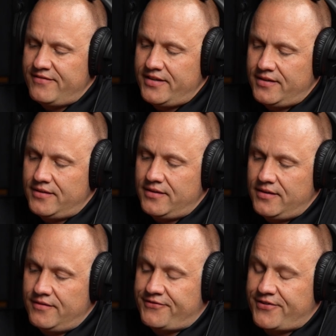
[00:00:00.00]
of it,
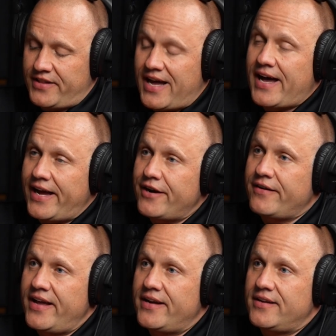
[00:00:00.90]
for the higher
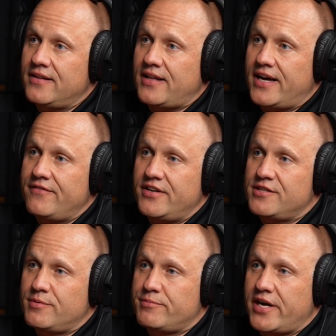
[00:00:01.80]
end, a lot of it
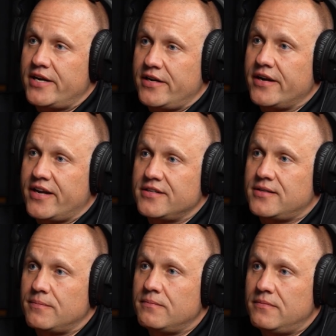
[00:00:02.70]
is proprietary
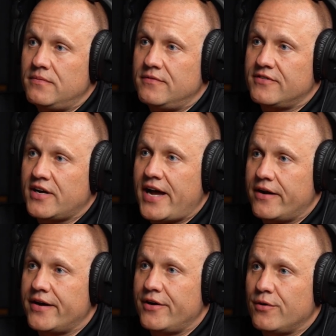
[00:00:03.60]
custom for
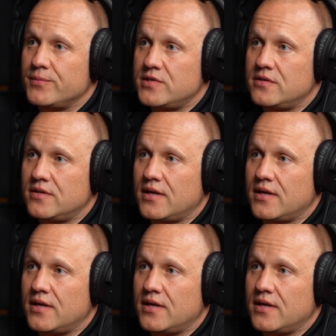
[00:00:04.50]
higher end homes.